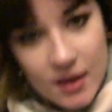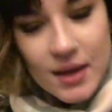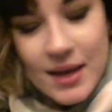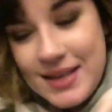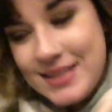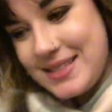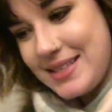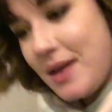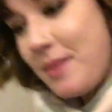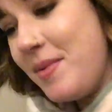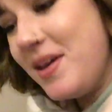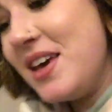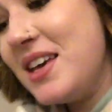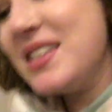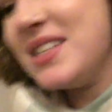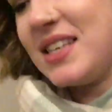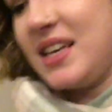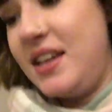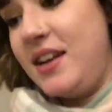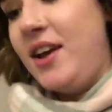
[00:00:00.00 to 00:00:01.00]
it's
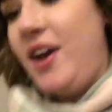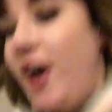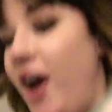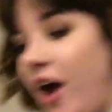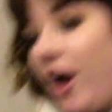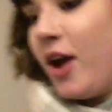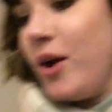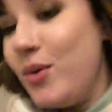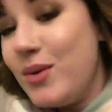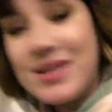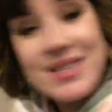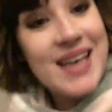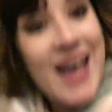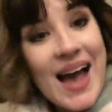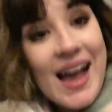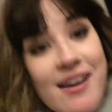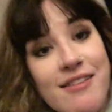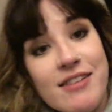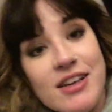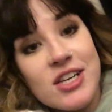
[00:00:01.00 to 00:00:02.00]
amazing how
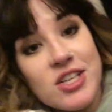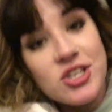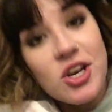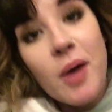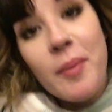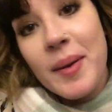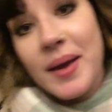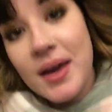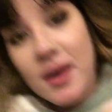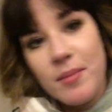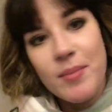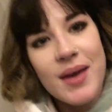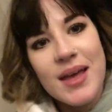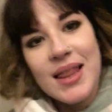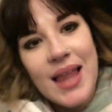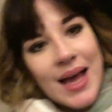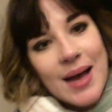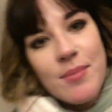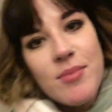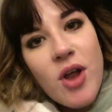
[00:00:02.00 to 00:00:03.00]
tiring shopping can be.
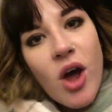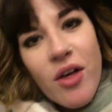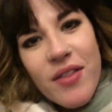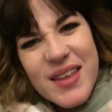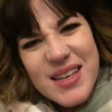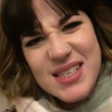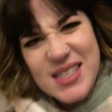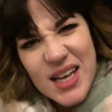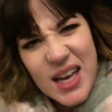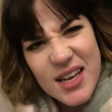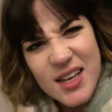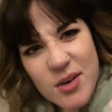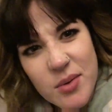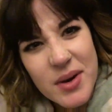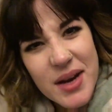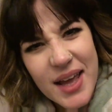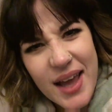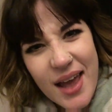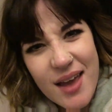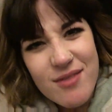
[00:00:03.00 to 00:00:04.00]
Like, I'm not this tired
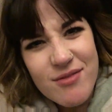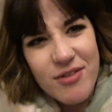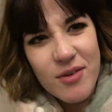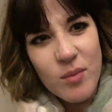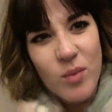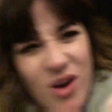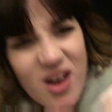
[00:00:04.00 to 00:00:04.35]
when I get in from